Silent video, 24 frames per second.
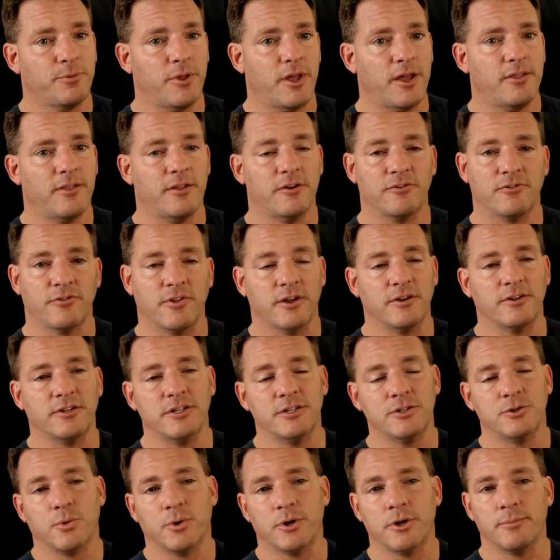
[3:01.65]
display that is
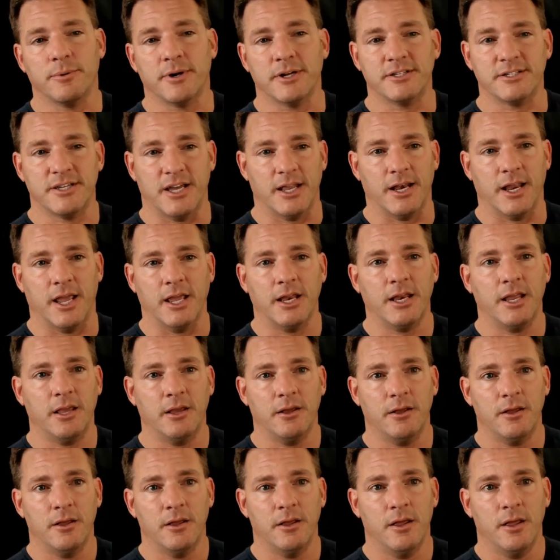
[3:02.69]
1920 by
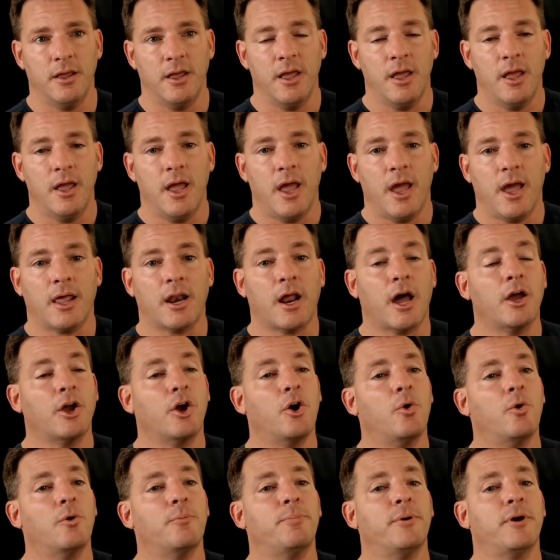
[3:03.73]
1080, and I
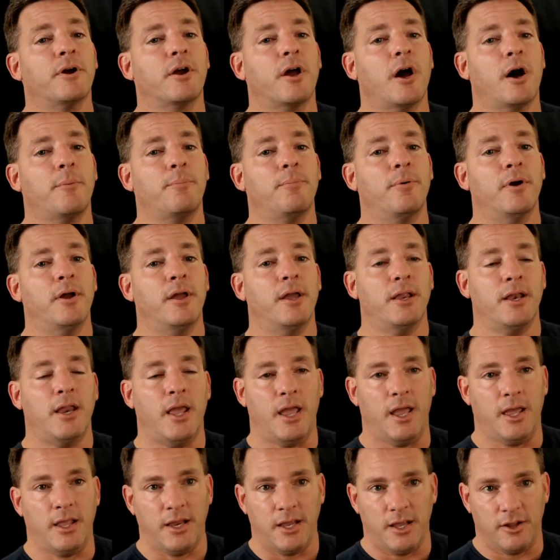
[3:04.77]
go and pick up an
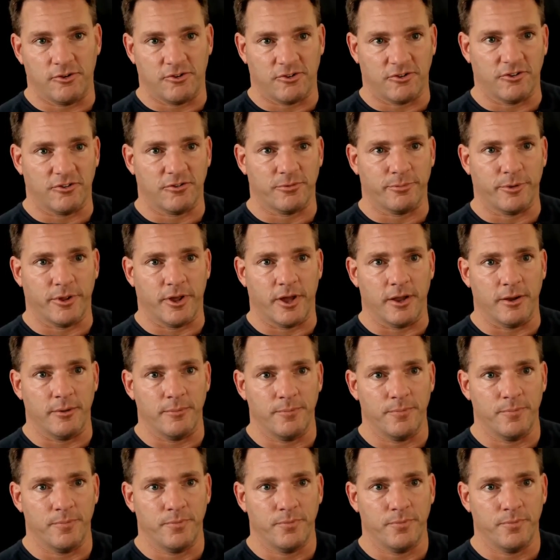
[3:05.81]
80-inch display,